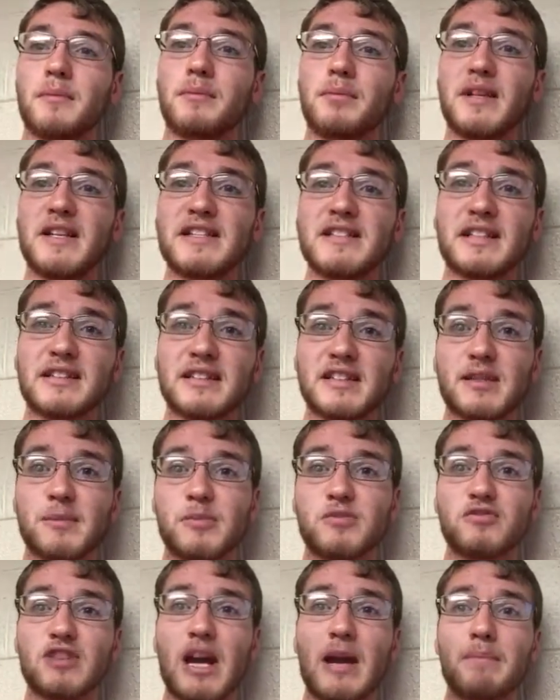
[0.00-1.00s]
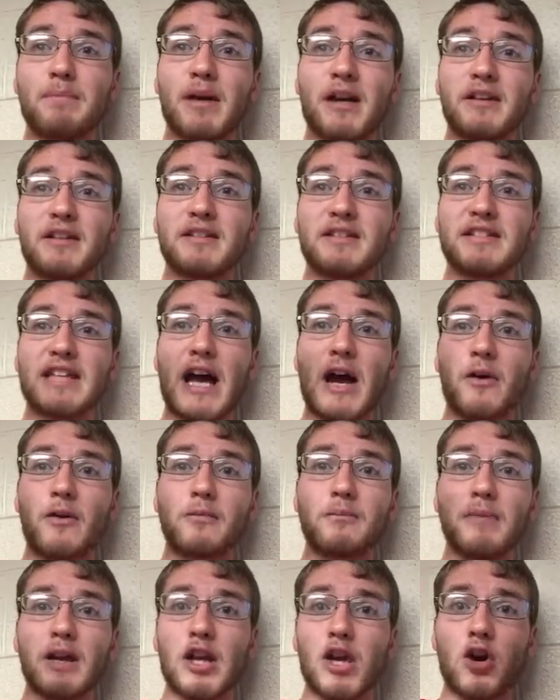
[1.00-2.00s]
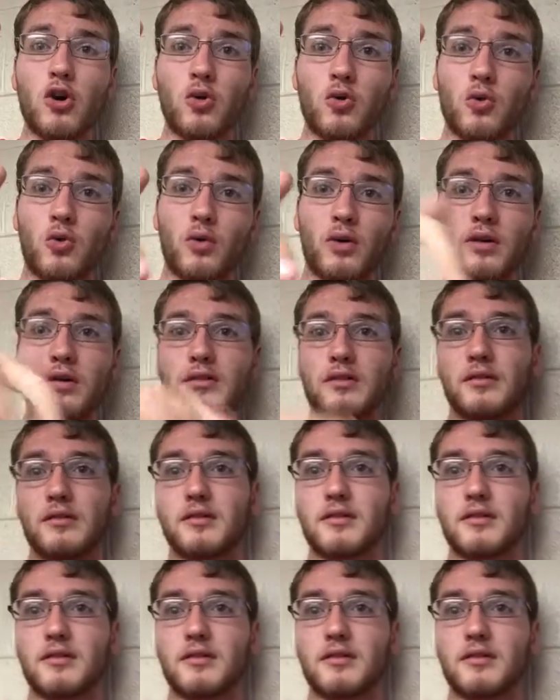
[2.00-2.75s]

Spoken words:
please click the subscribe button down below.